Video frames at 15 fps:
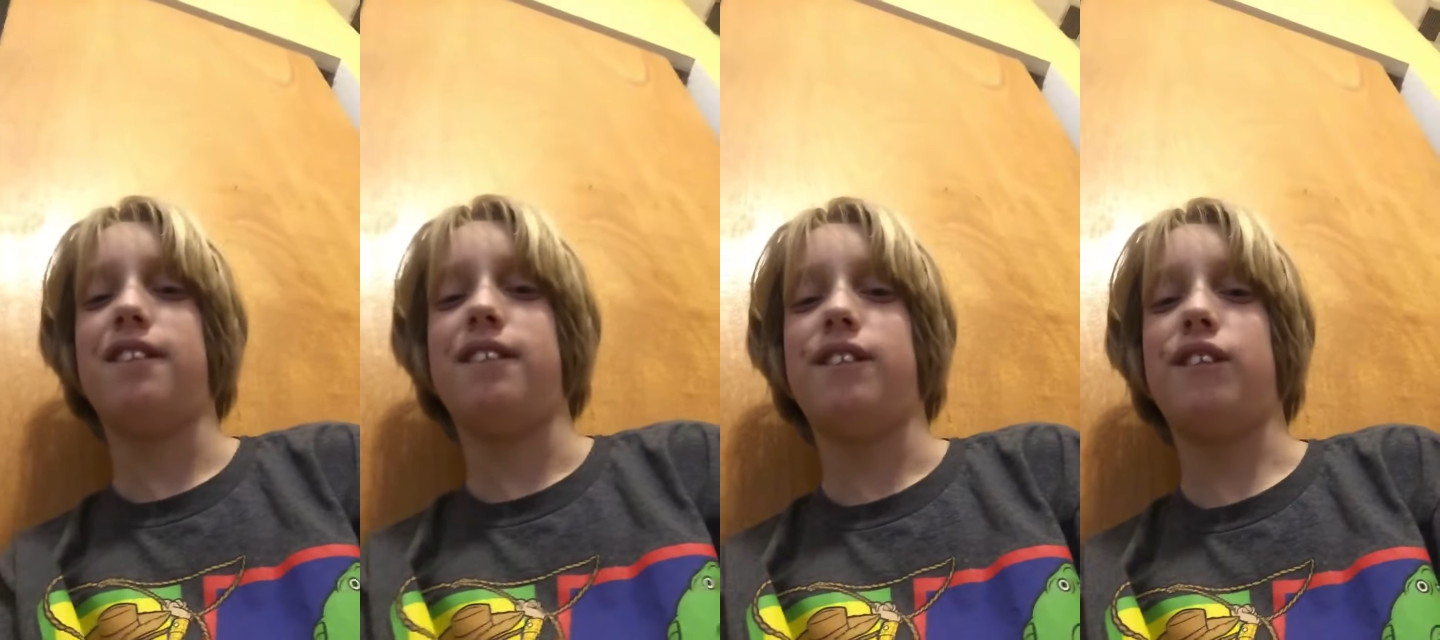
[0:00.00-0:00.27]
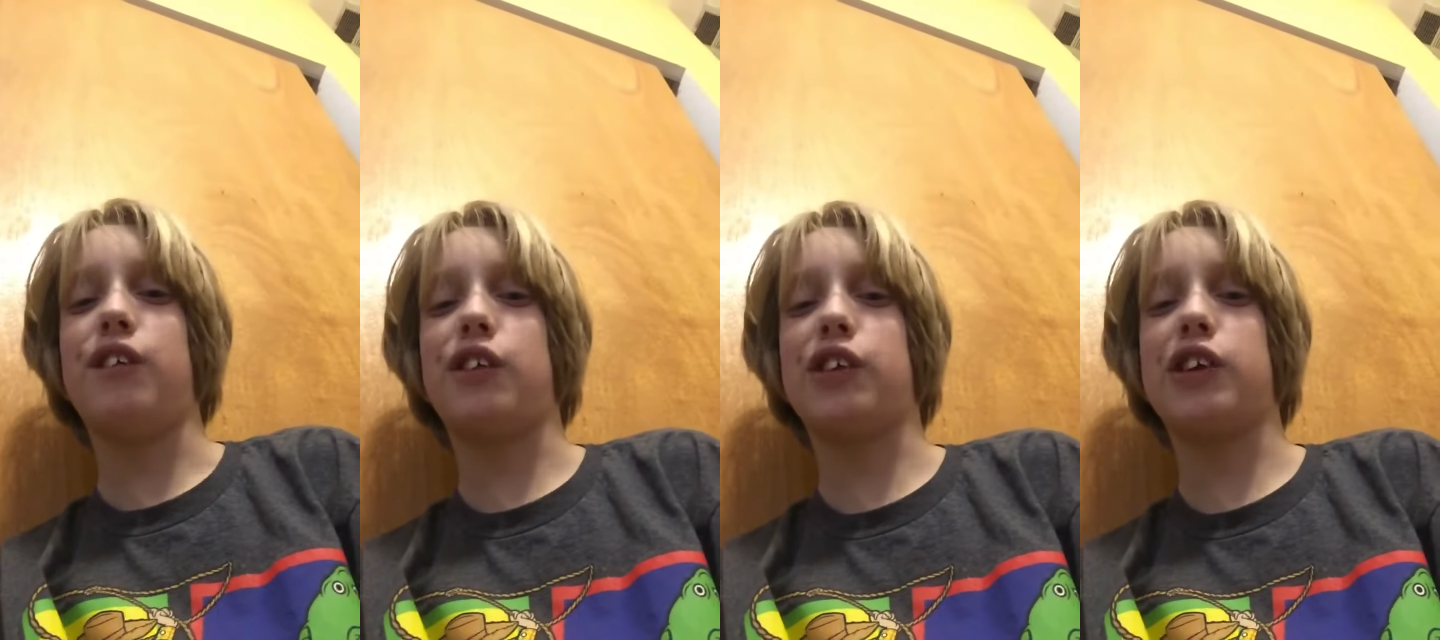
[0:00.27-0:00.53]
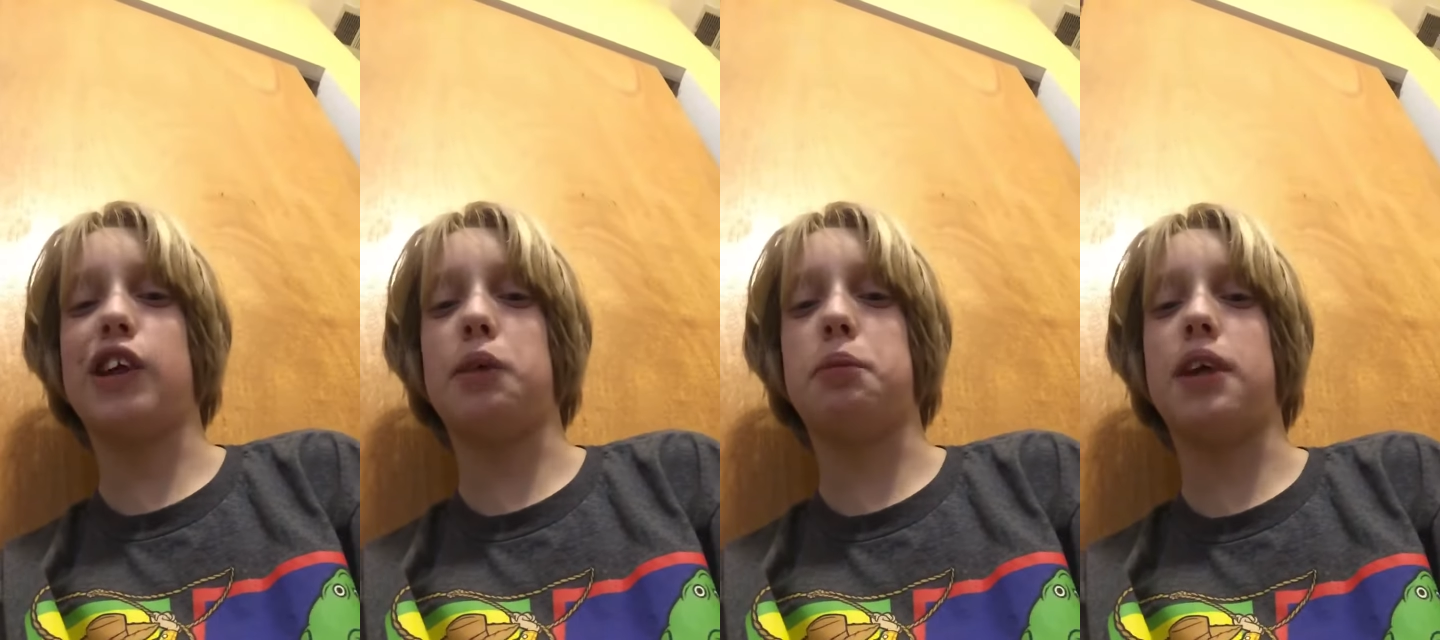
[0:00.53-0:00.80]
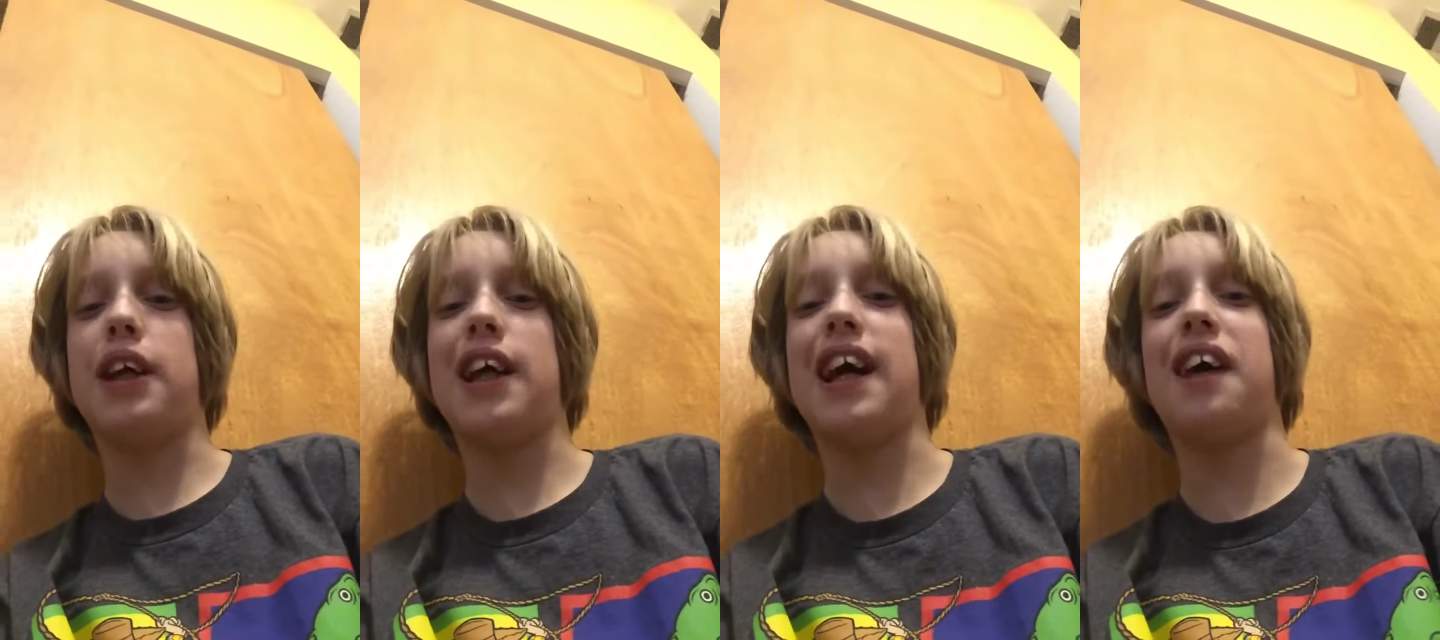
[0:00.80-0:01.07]
We're gonna be
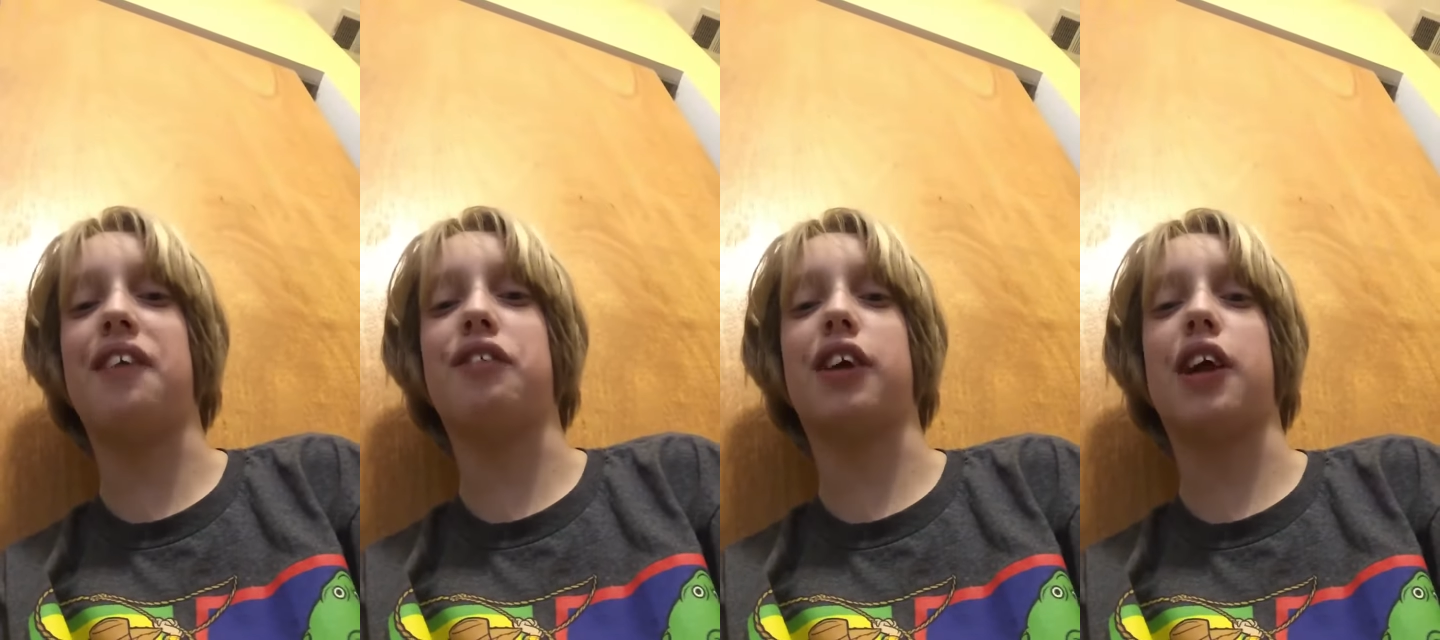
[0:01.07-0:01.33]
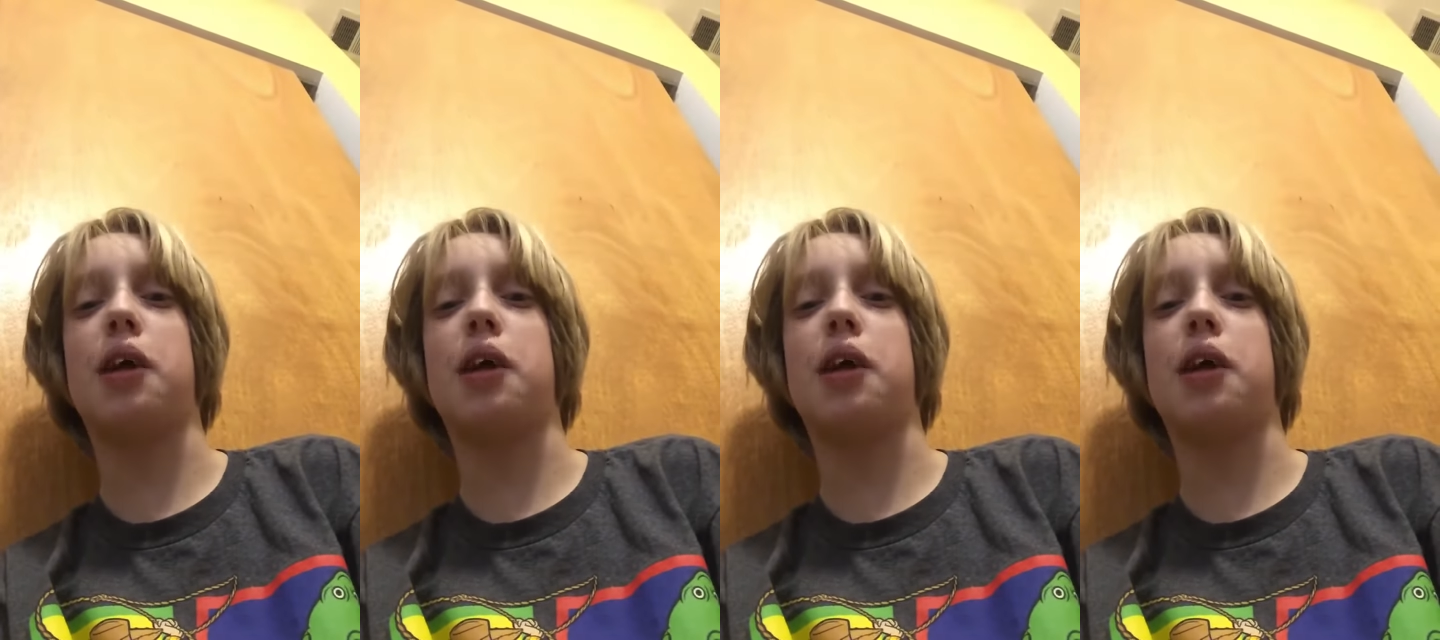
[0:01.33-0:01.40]
having a